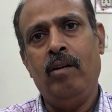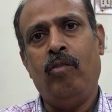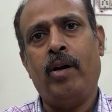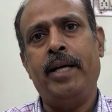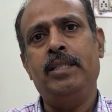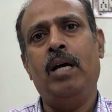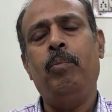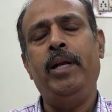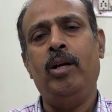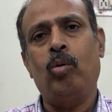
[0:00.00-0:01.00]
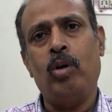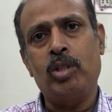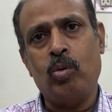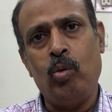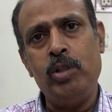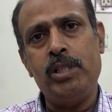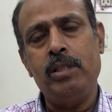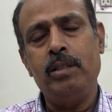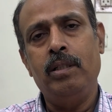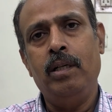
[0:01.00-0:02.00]
For example, in rural schools,
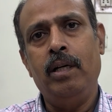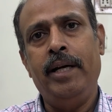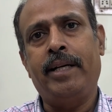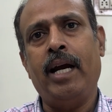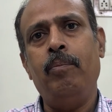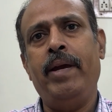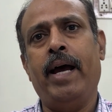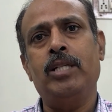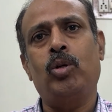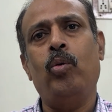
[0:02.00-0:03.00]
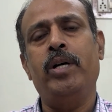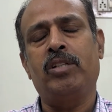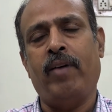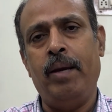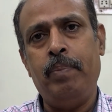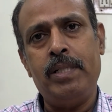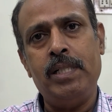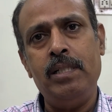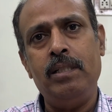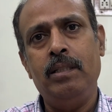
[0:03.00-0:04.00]
it can be as low as
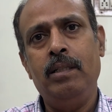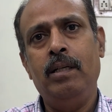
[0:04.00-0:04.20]
5%